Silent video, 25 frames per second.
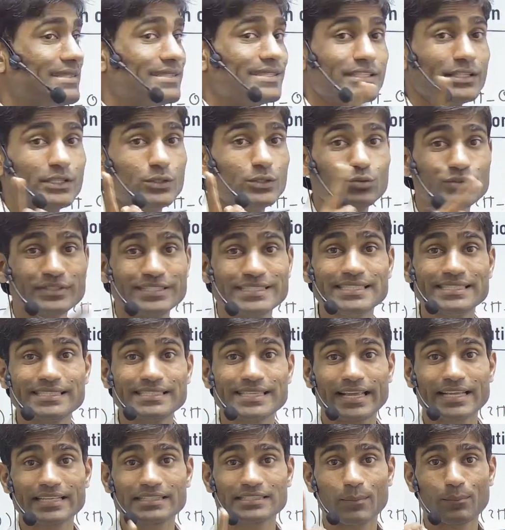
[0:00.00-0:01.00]
Use these
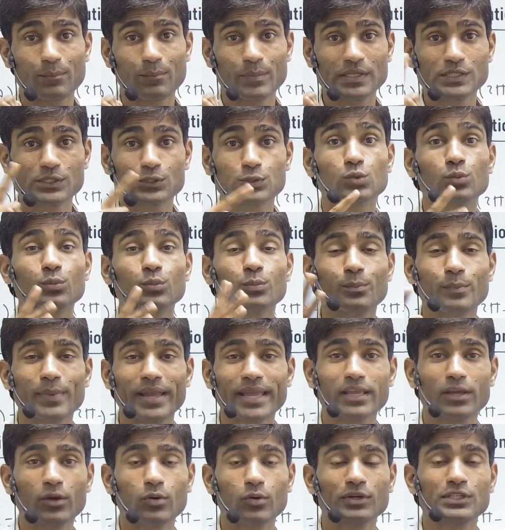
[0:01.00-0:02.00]
examples to
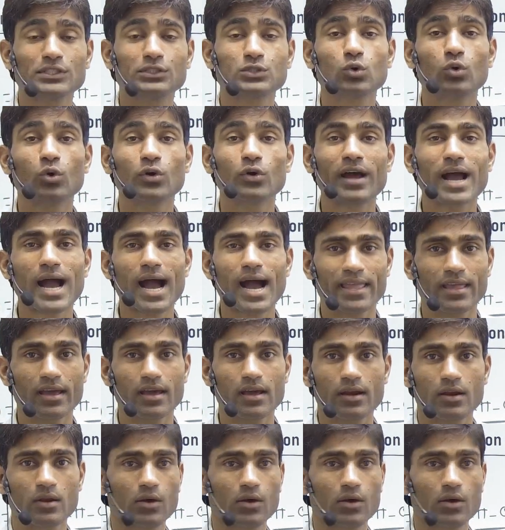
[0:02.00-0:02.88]
make your score higher.